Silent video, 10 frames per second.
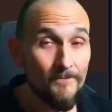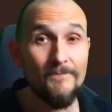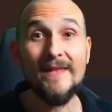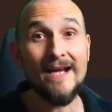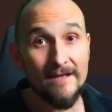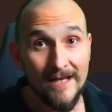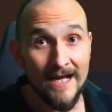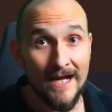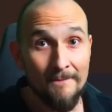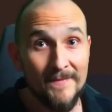Yeah,
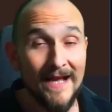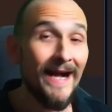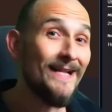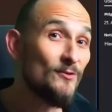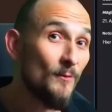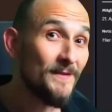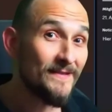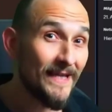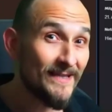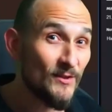right. As
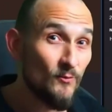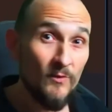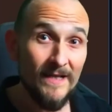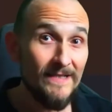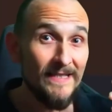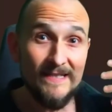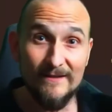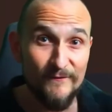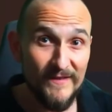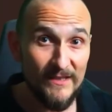if there wouldn't be a video
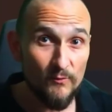about